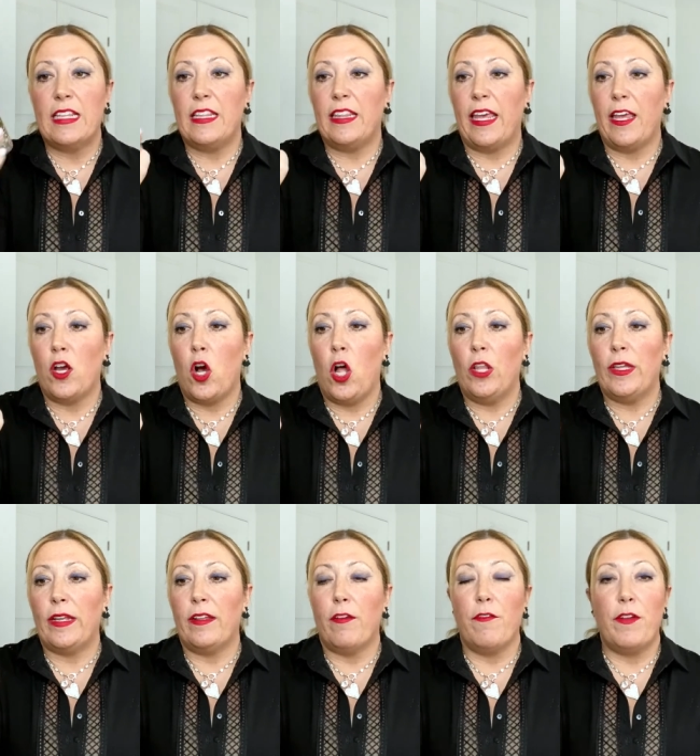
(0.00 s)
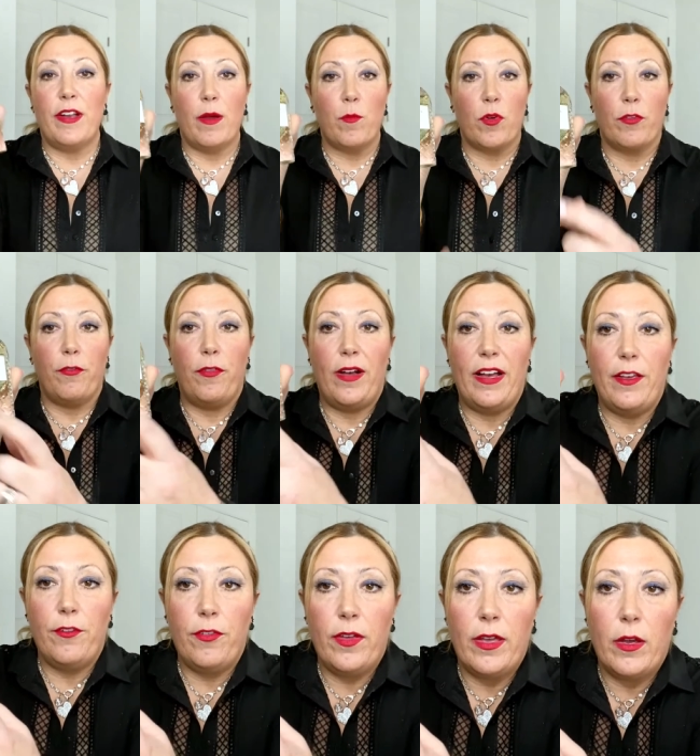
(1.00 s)
They call it number
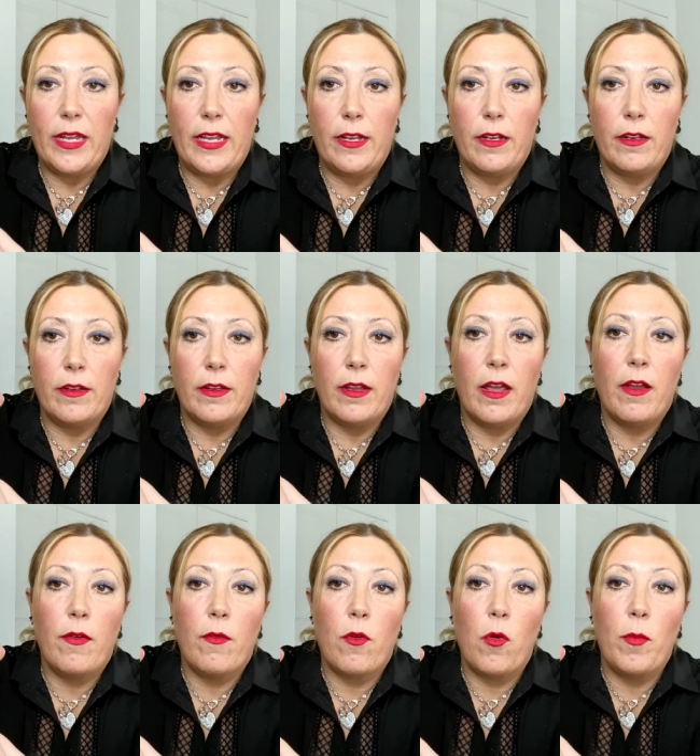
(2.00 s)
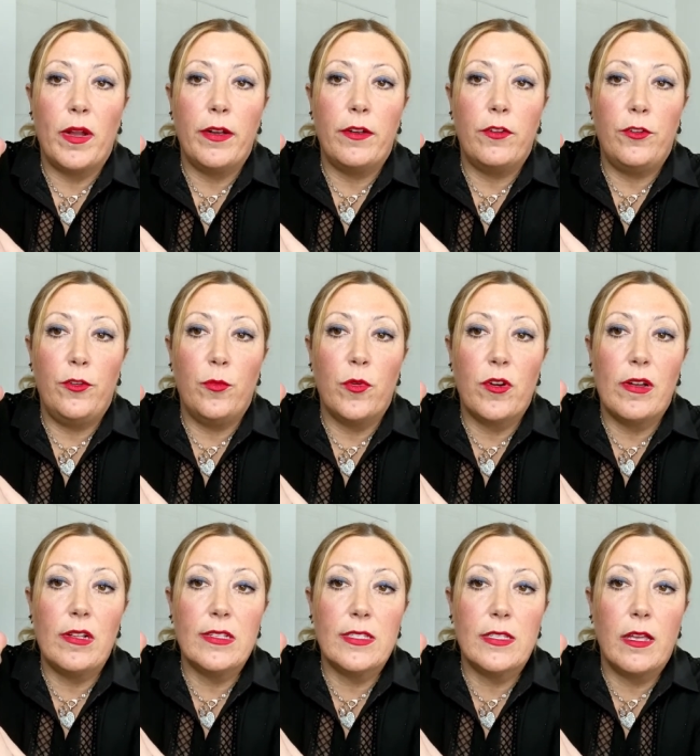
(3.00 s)
five in Roman
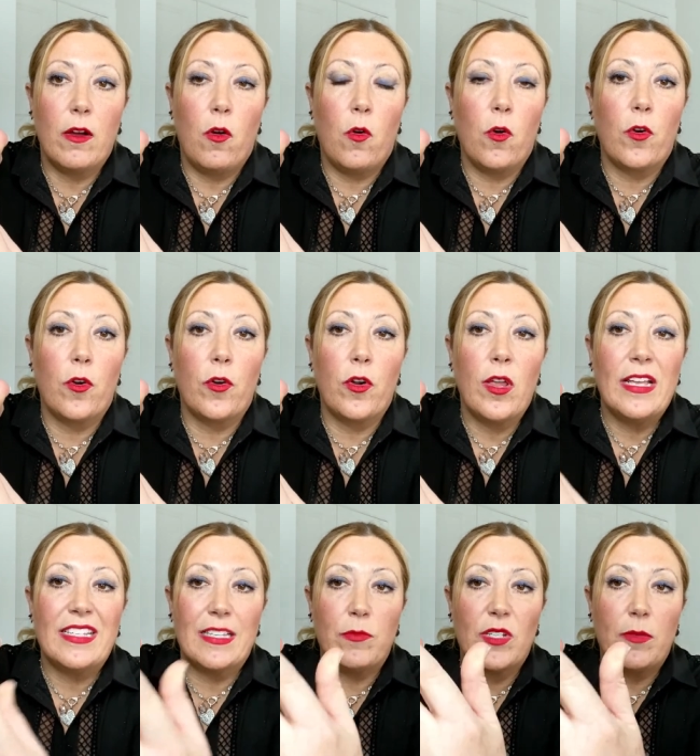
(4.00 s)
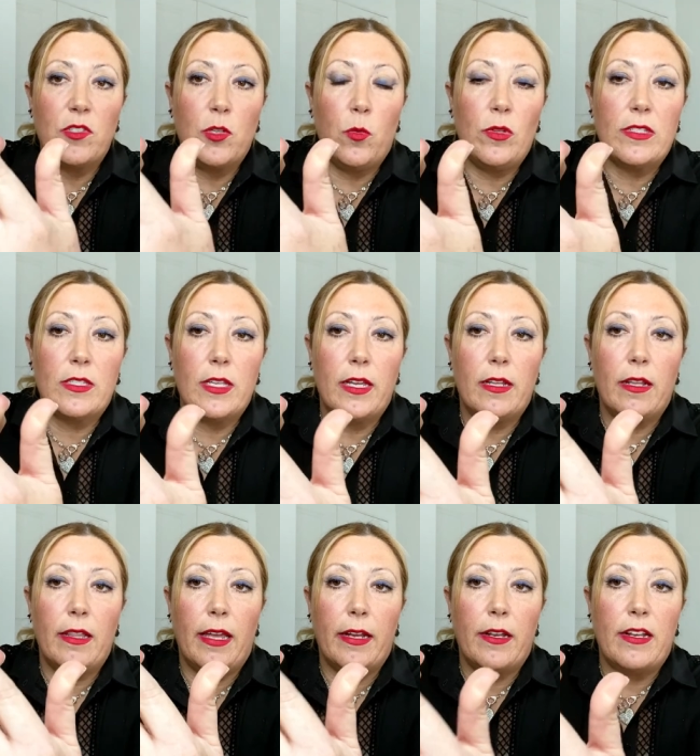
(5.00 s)
numerals, or sometimes you will see it
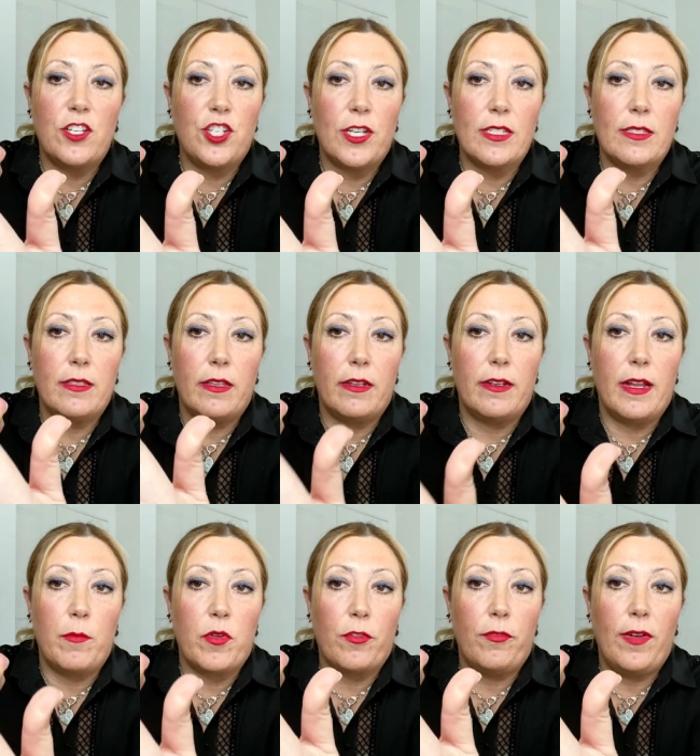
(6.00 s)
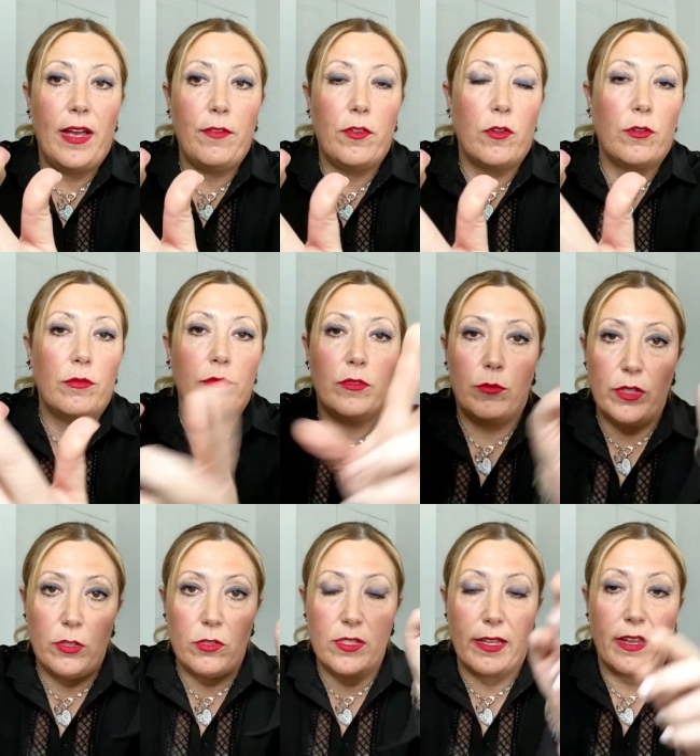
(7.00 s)
like just the number five, which
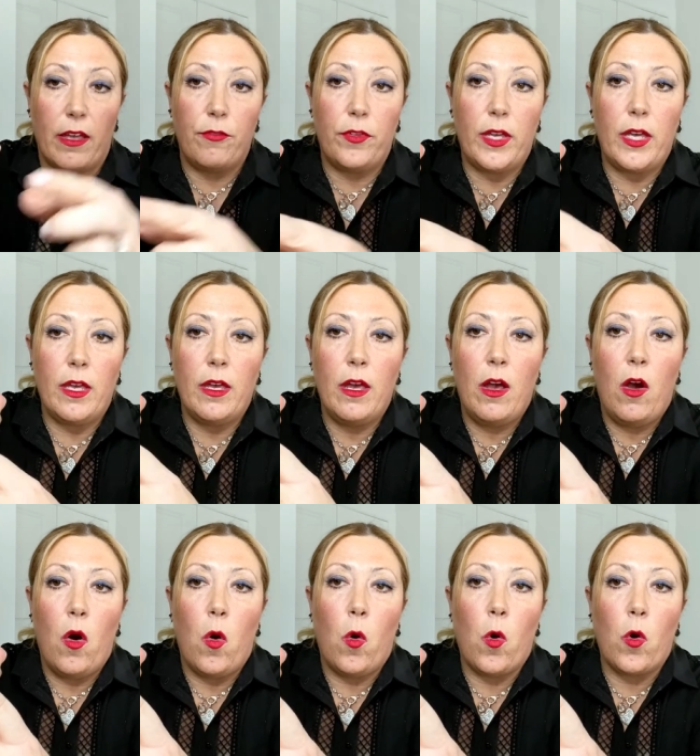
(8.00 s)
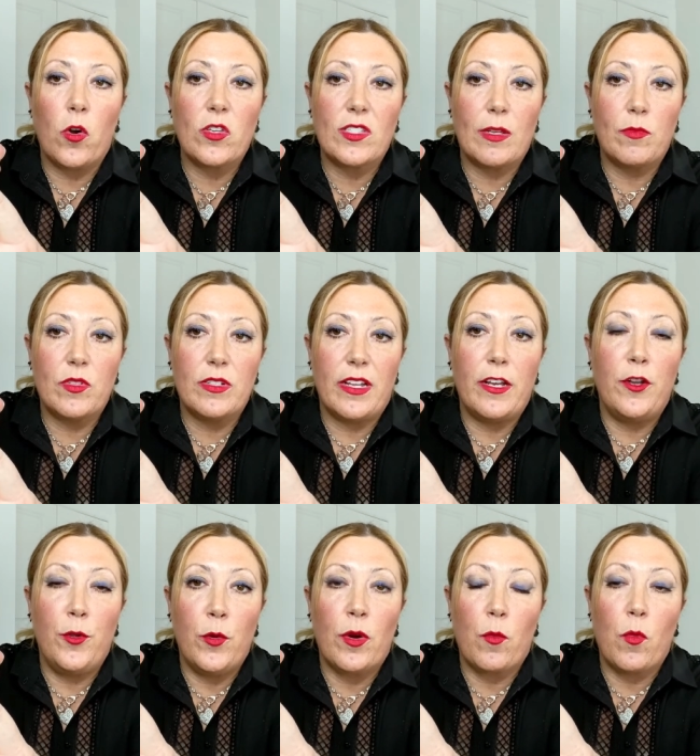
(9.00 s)
looks like a V, or some the
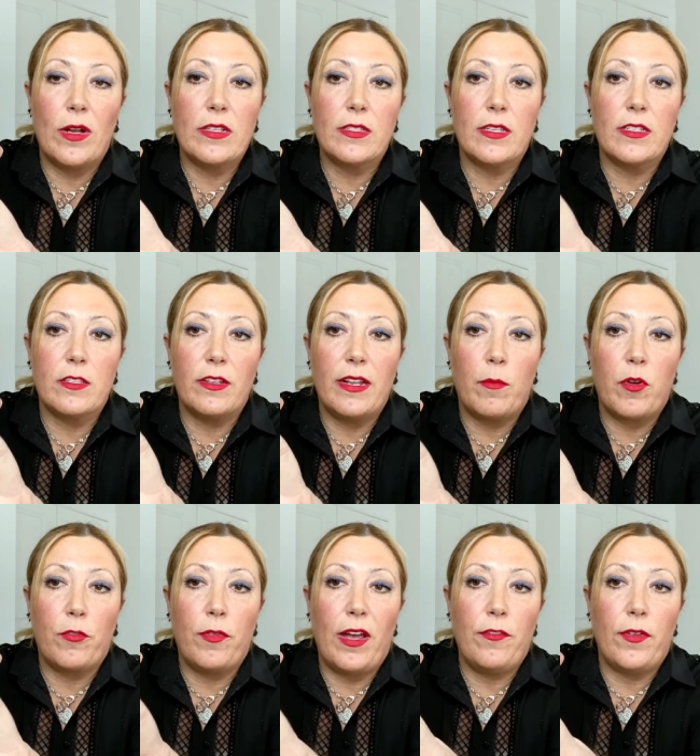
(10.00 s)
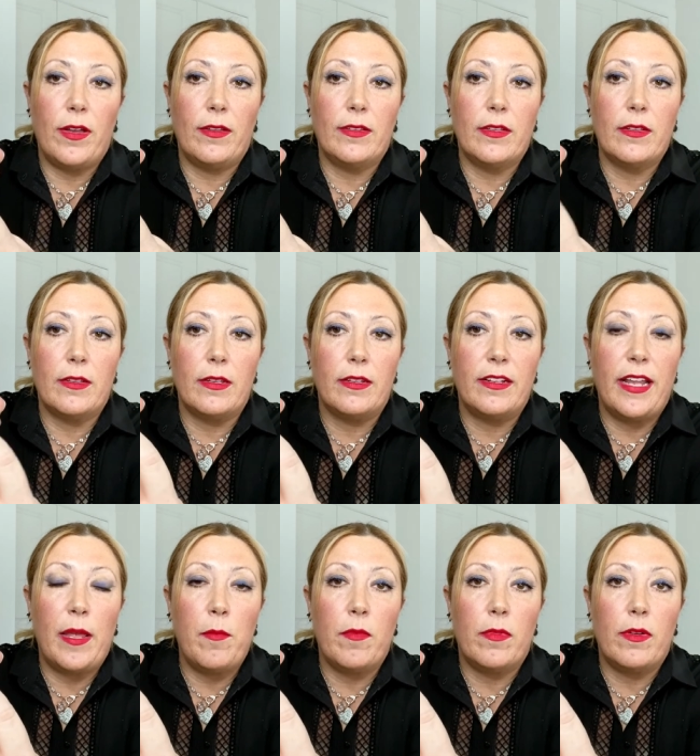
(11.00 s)
newer one says number five and the
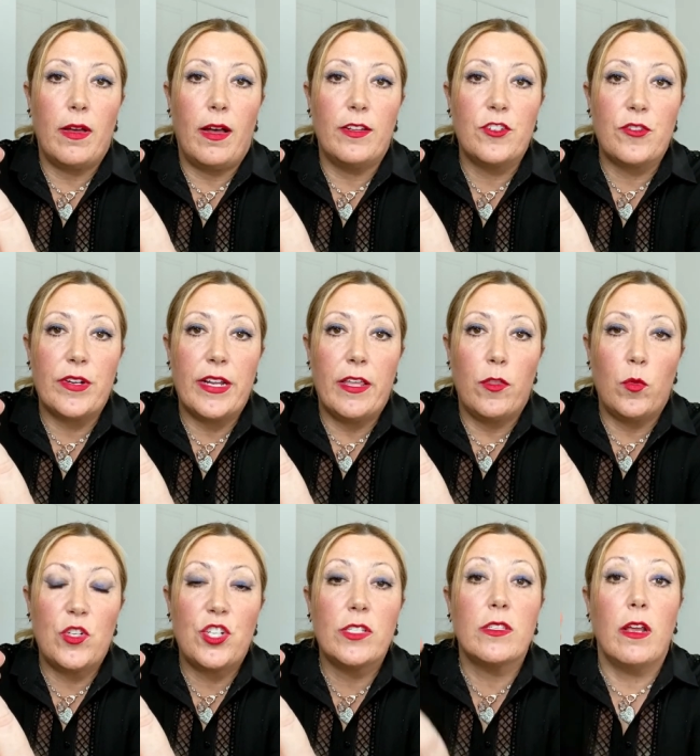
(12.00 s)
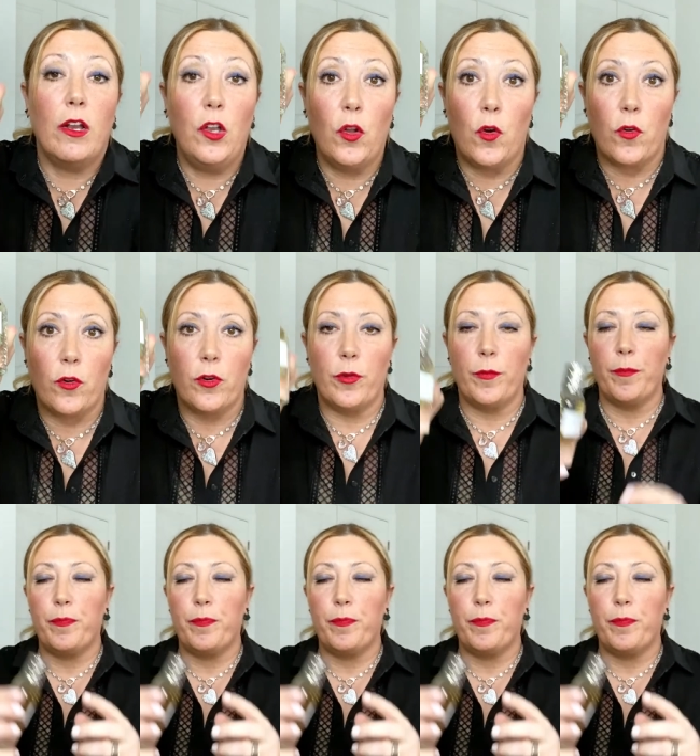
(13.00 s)
name underneath, which is Laurel.